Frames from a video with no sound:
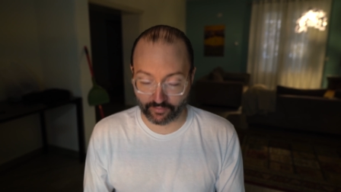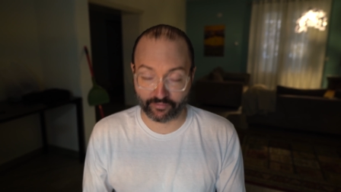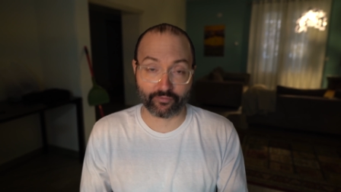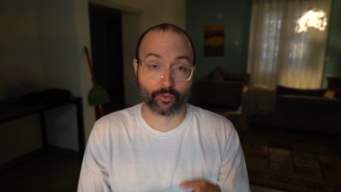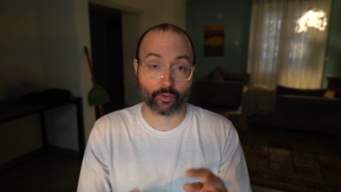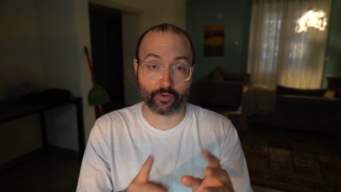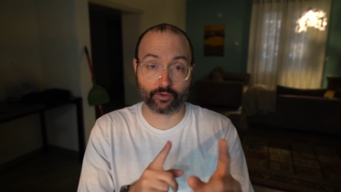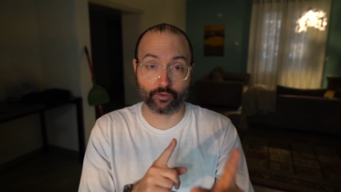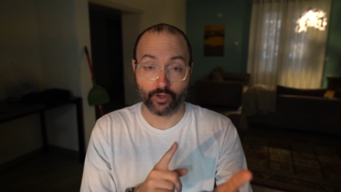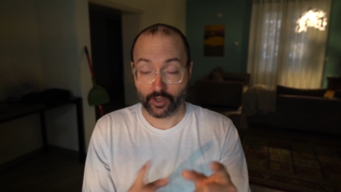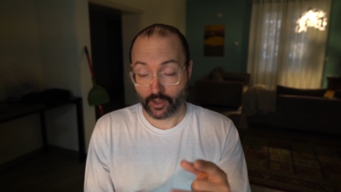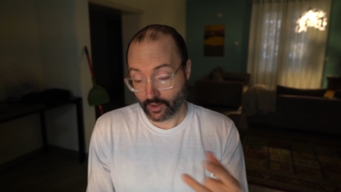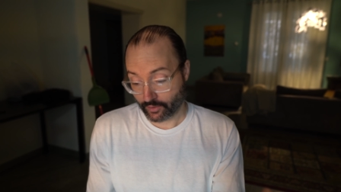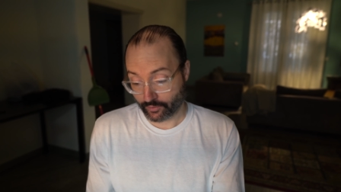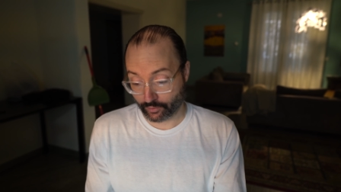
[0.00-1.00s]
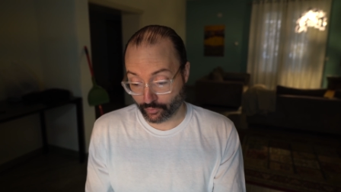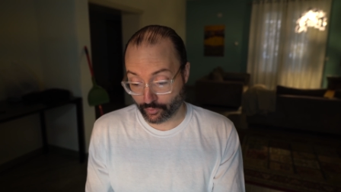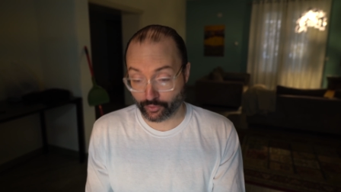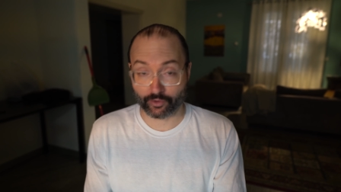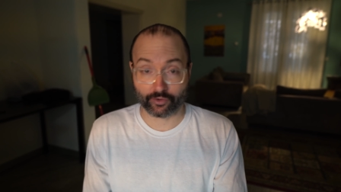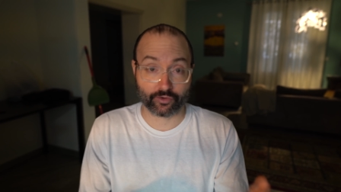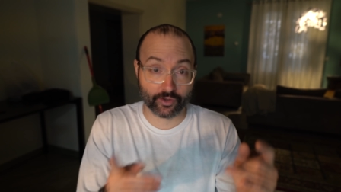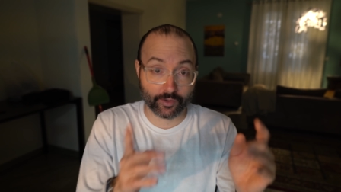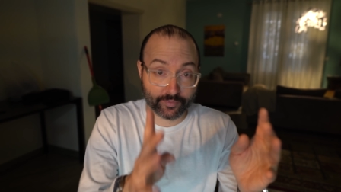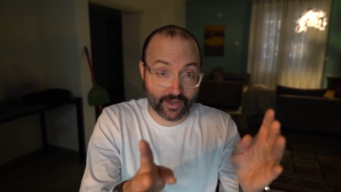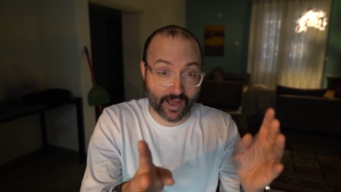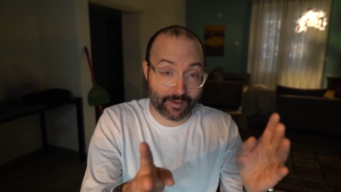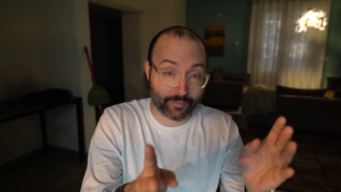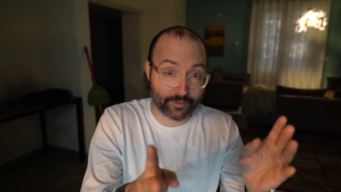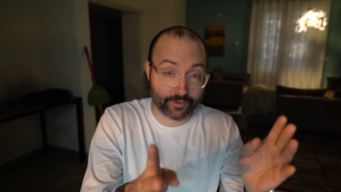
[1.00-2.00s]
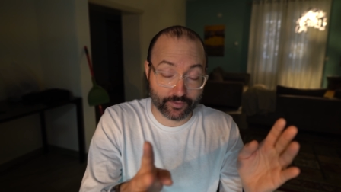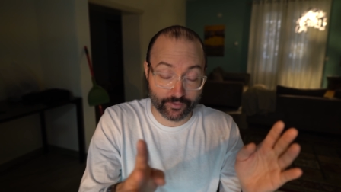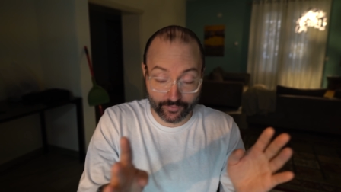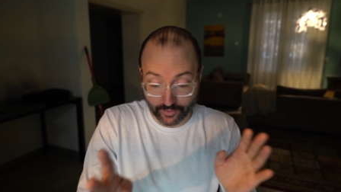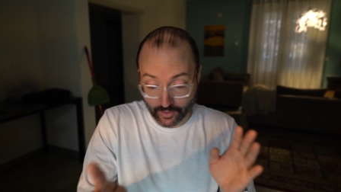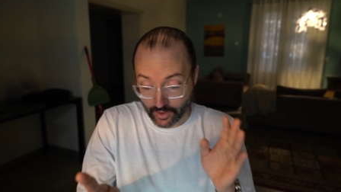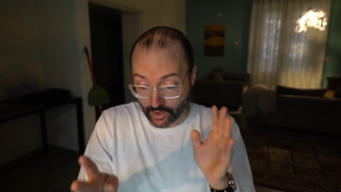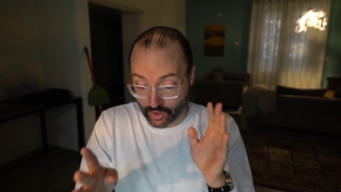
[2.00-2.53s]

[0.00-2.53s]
before the lunar eclipse happens.